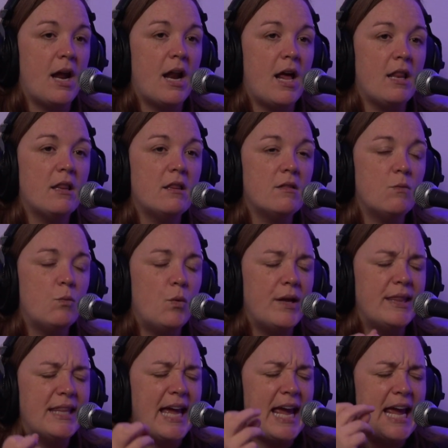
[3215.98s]
And
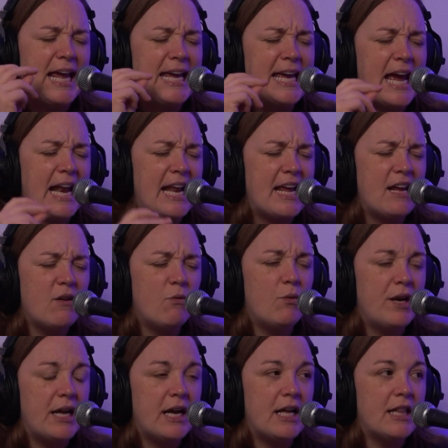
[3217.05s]
when they get it,
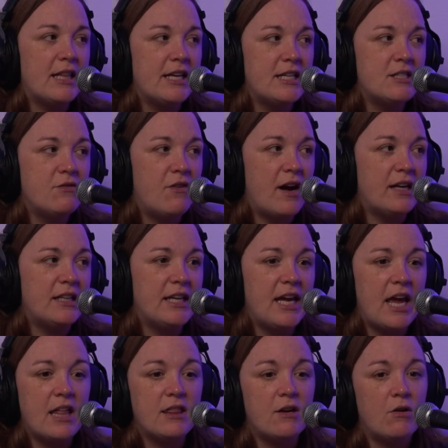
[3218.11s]
when it clicks finally
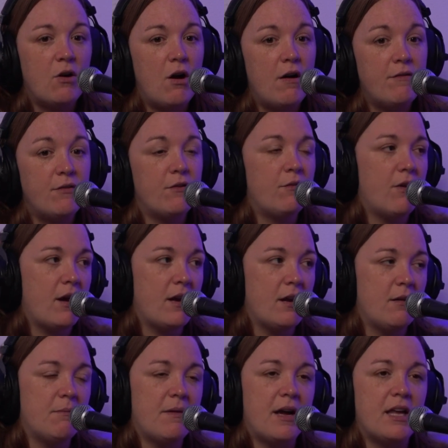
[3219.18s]
and they're off and
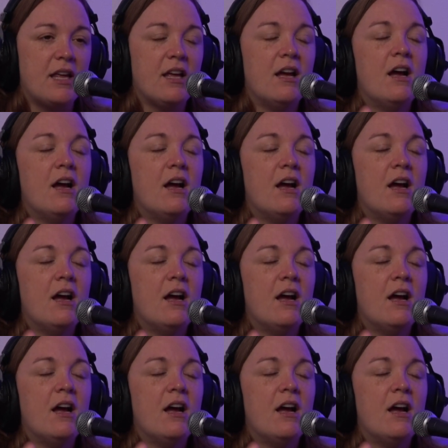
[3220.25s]
running, I'm like,